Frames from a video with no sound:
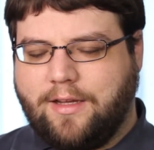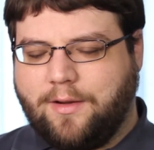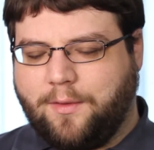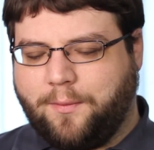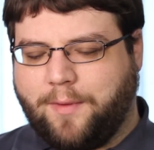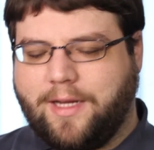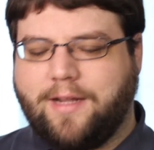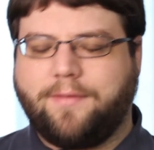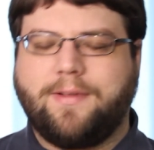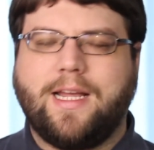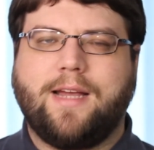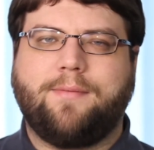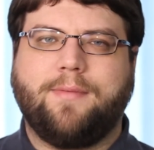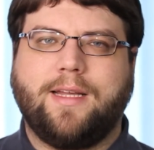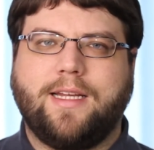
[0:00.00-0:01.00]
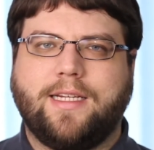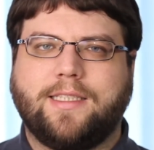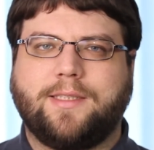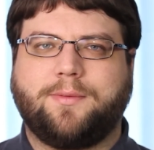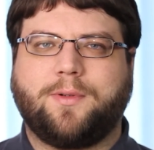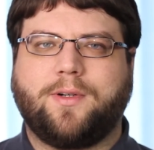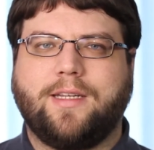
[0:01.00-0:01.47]
One of them
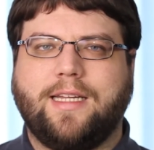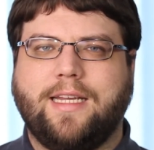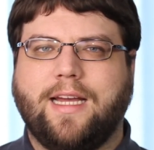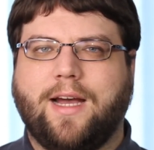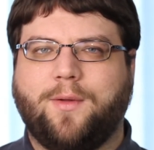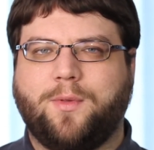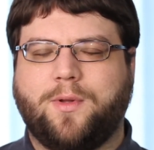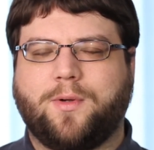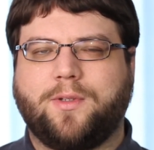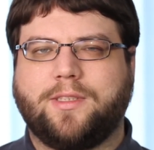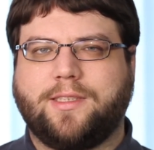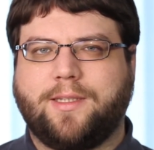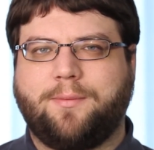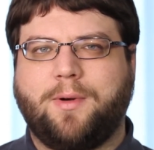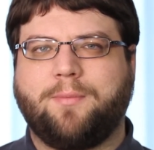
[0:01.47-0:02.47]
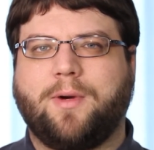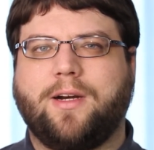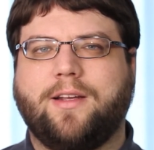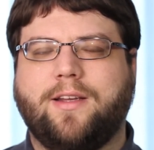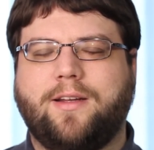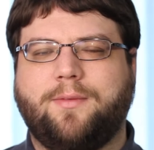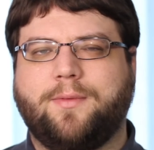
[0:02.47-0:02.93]
is for the outdoor summer
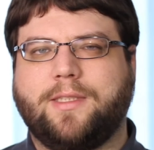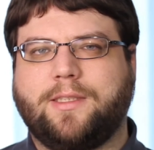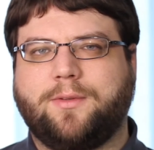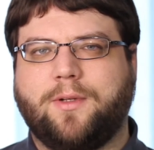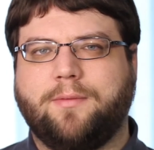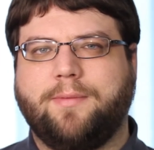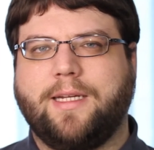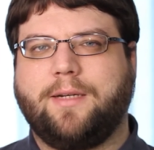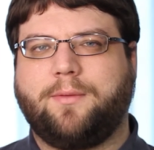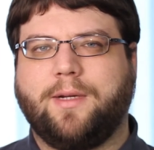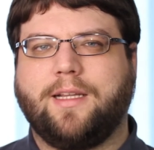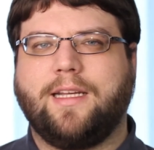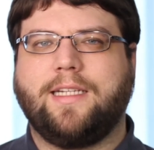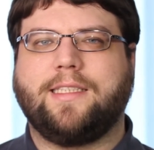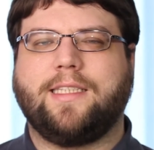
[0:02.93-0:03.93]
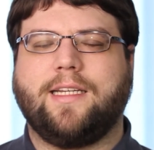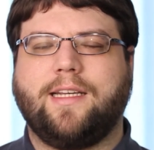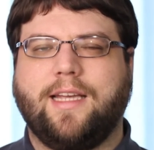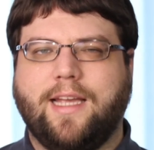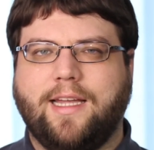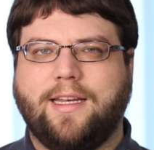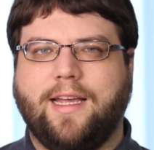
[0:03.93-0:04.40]
market, which we'll be
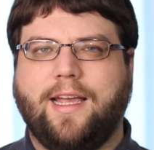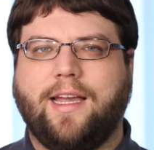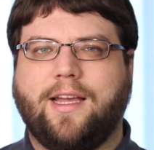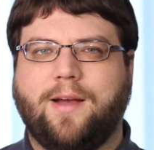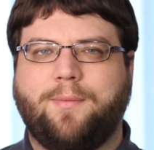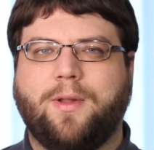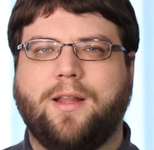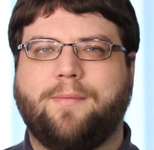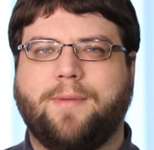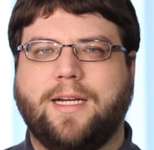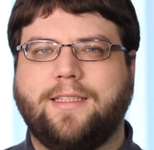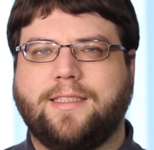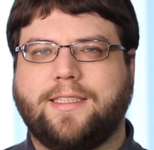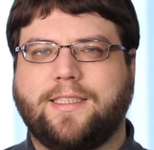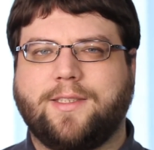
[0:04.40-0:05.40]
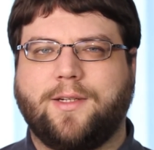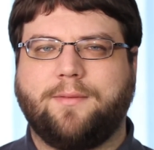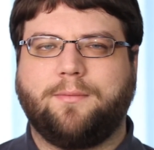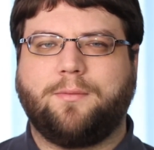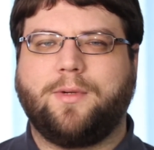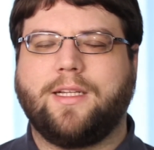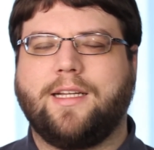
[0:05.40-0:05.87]
releasing in a couple of months. So
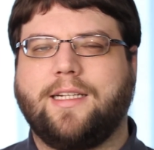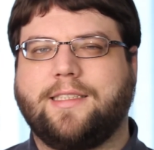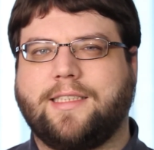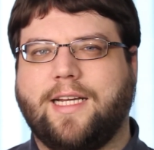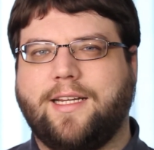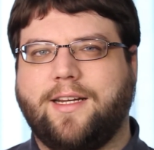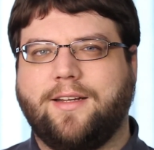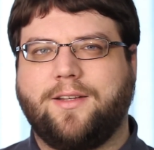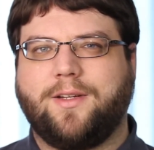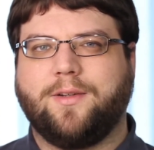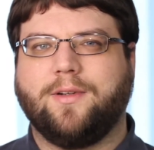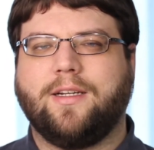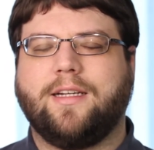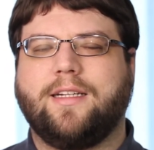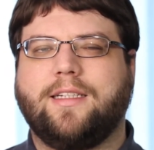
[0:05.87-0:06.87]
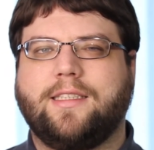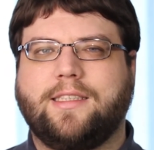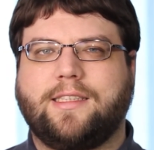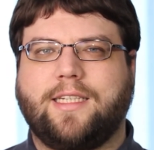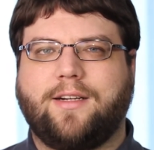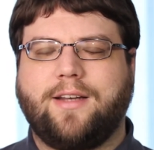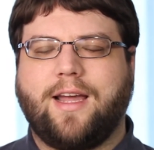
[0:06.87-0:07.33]
I'm really excited to
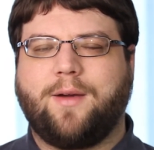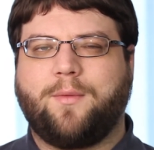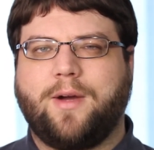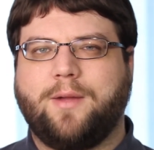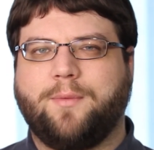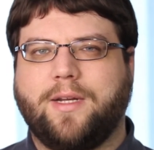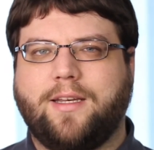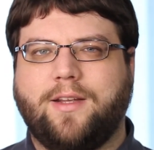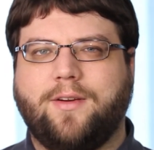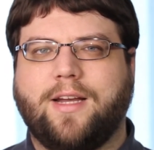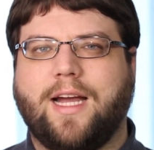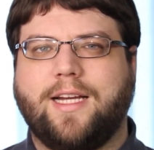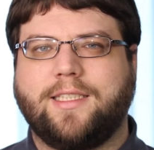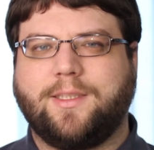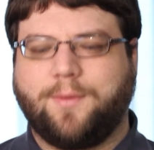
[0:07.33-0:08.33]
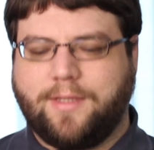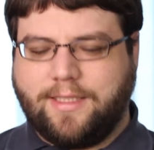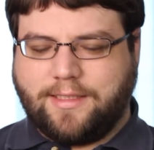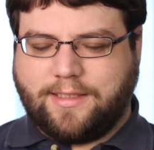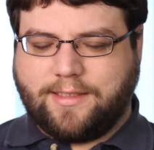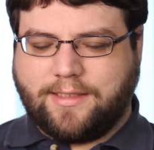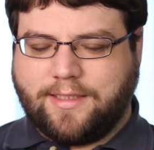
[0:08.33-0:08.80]
share that one with you guys
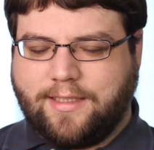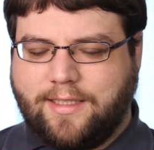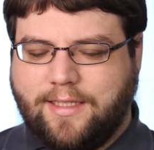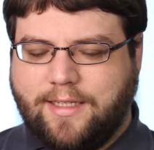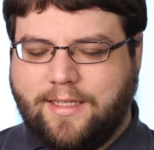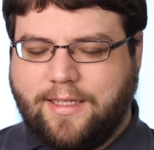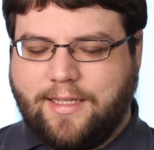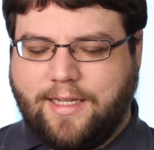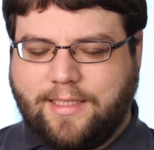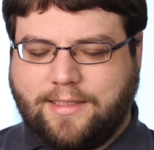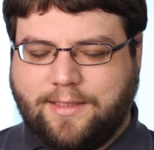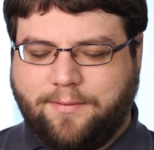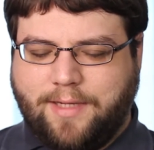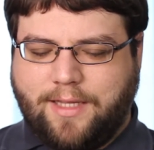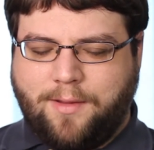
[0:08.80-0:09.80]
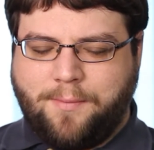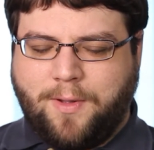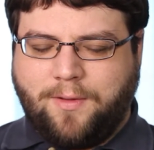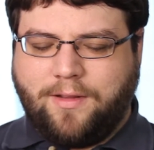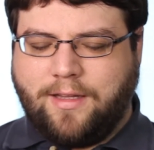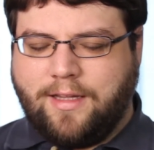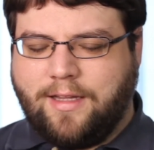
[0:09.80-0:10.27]
once it's
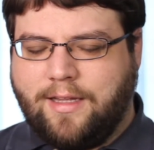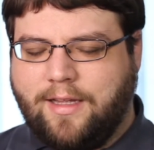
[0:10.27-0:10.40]
available.